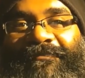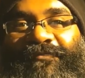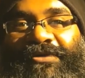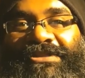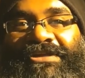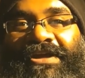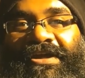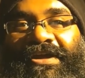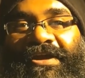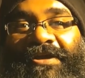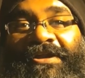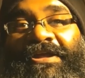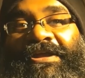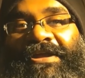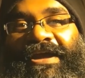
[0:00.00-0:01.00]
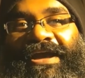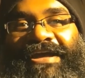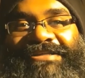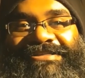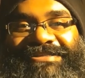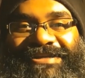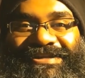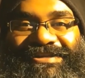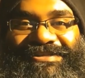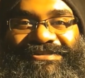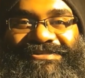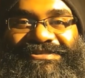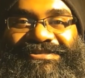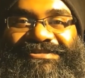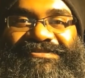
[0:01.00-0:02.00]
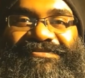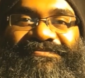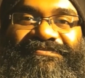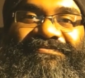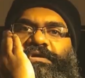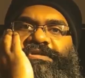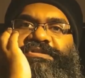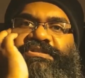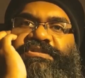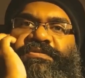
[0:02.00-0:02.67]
with cruddy aesthetics. Is